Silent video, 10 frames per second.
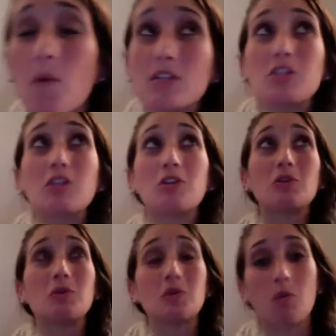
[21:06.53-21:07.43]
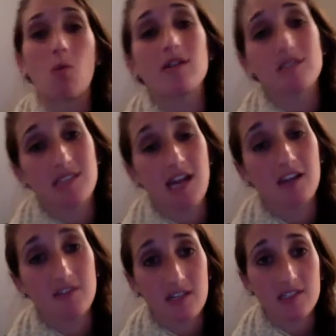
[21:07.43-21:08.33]
do you want to
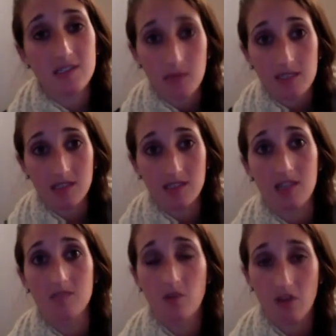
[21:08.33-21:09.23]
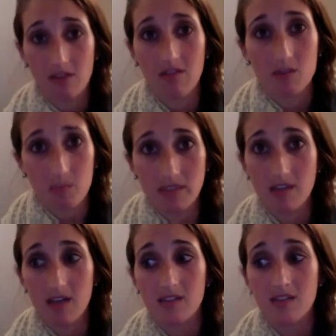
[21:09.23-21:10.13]
sacrifice to be successful in this
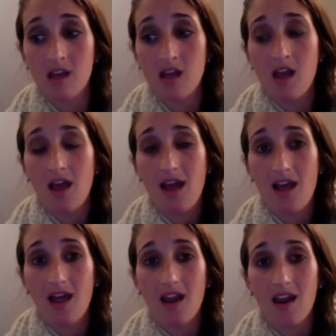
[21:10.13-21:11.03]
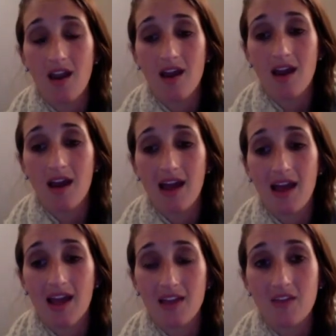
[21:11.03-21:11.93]
business? And
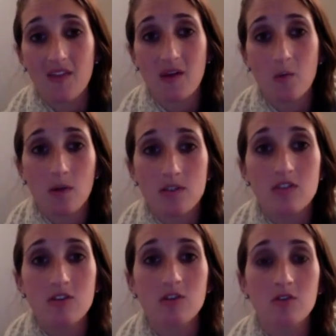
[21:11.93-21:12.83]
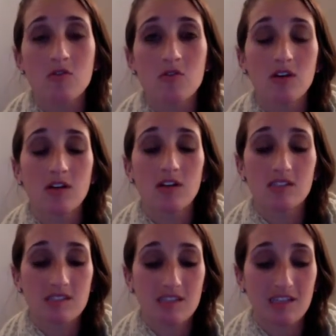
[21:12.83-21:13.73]
I think that once you
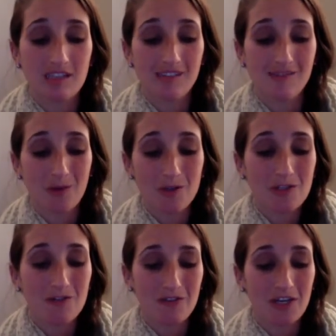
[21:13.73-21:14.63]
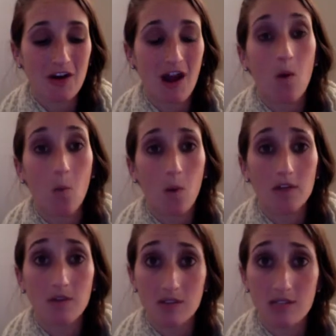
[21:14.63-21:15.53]
figure out what you
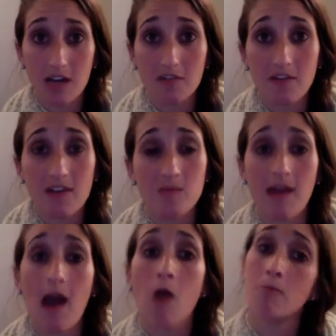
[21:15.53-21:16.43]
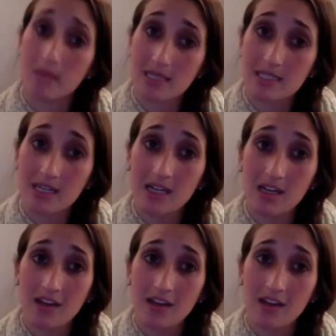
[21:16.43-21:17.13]
can sacrifice without missing it,